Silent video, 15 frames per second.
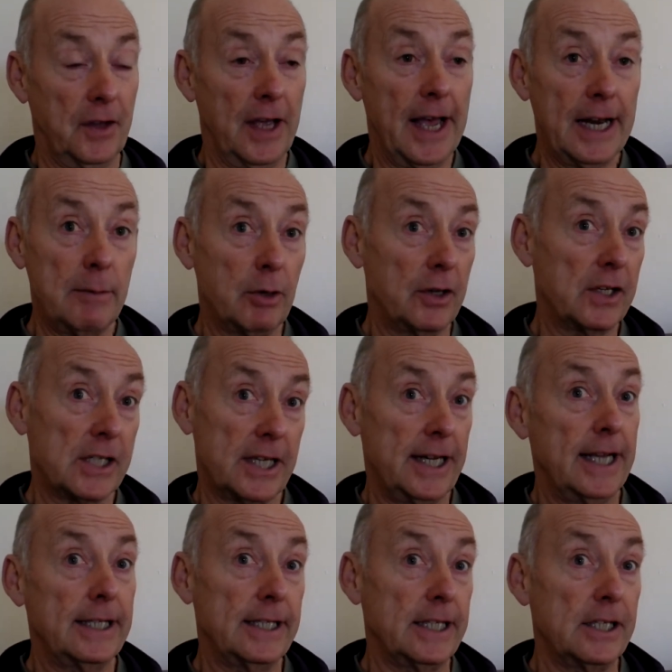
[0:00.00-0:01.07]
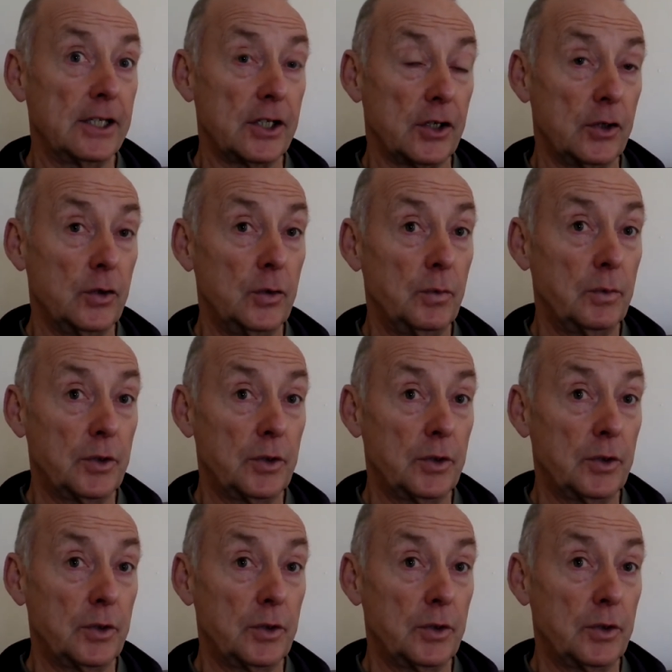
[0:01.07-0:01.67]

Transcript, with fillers: that anybody that's connected to